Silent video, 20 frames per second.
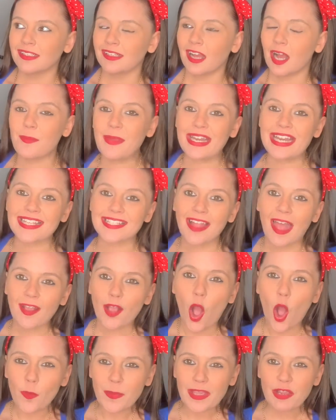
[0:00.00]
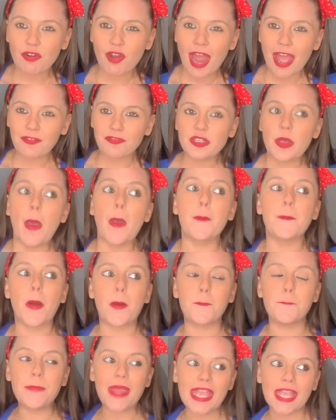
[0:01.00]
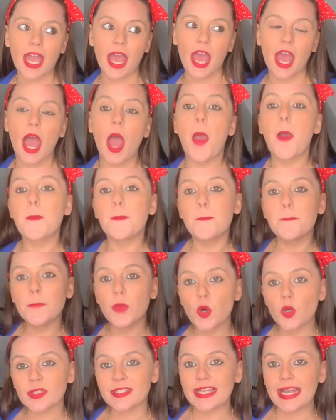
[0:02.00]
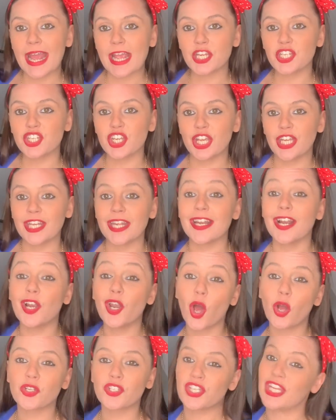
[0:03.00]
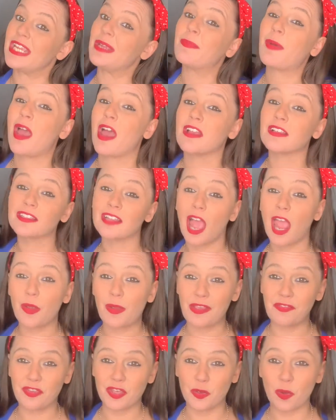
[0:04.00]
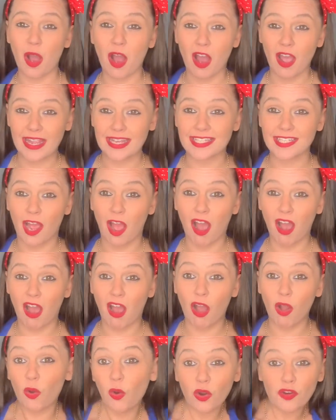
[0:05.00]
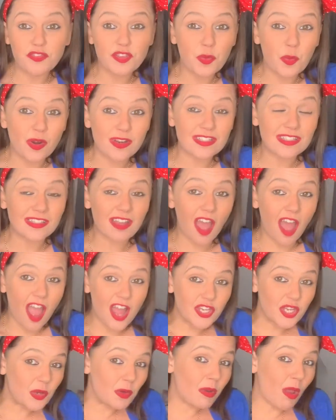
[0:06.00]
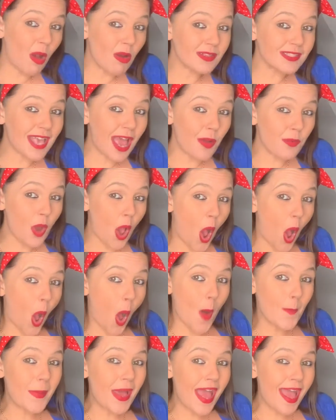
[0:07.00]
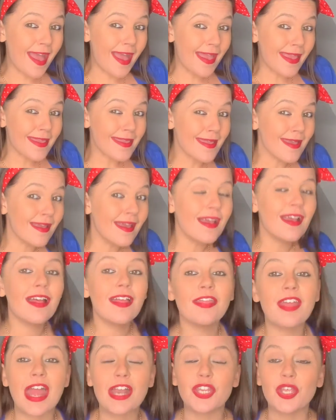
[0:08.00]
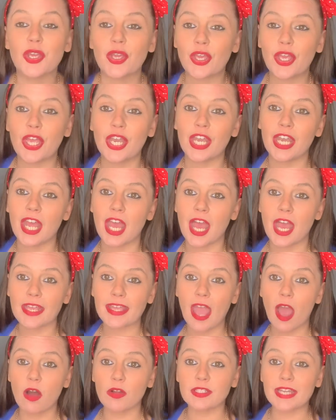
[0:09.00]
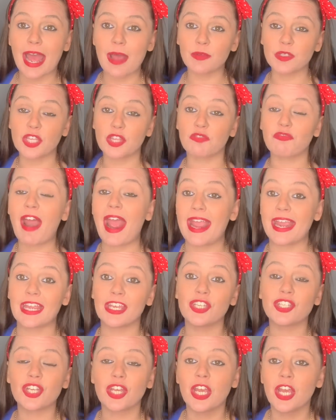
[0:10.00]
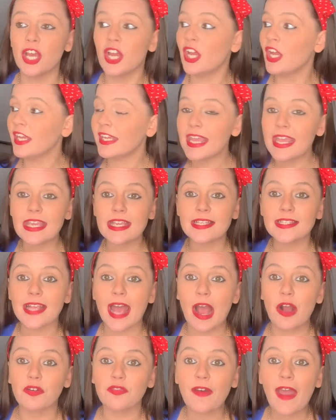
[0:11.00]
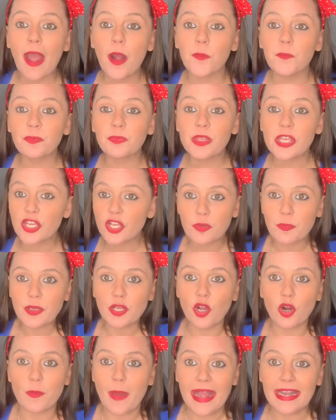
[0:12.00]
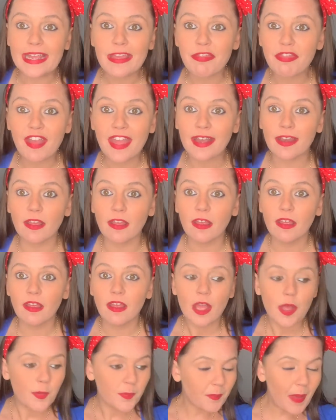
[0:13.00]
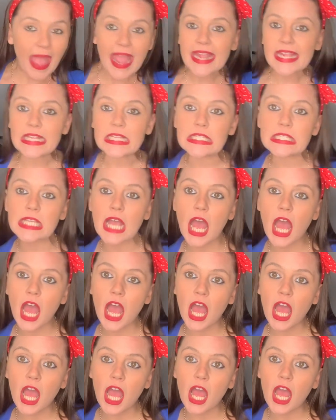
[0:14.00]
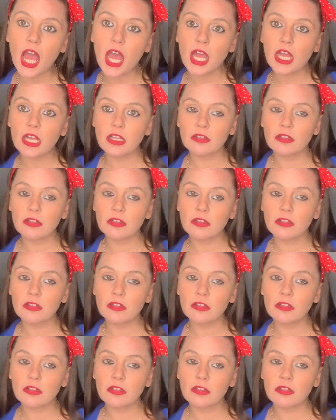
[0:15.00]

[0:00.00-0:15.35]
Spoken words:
I mean, it's like Hobbycraft, but bigger, more selection and a lot cheaper. So if you are into art or if you want to start a new lockdown hobby, then you can get on down to the range, kit yourself out. You could become anything. Painter,